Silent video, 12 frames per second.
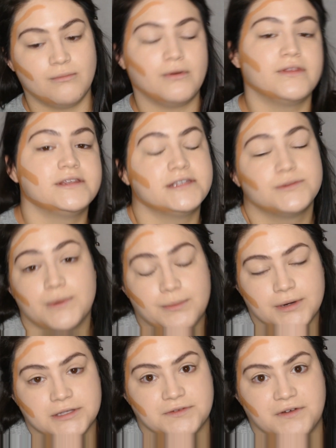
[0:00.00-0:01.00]
well, this is what
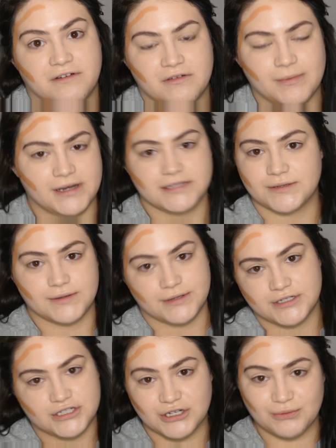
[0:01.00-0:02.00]
works for everybody, so
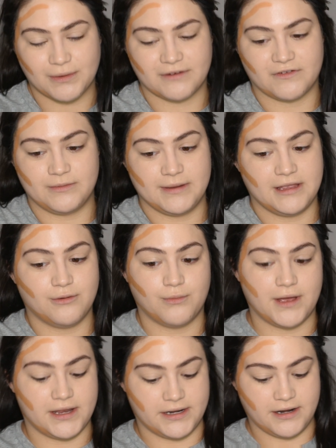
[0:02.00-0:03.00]
it should work for me,
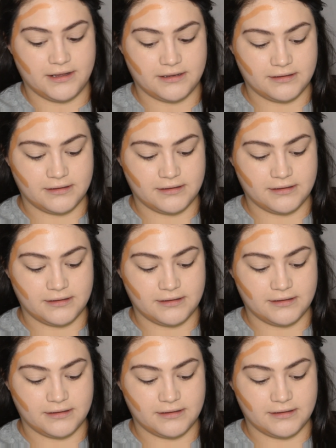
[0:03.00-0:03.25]
when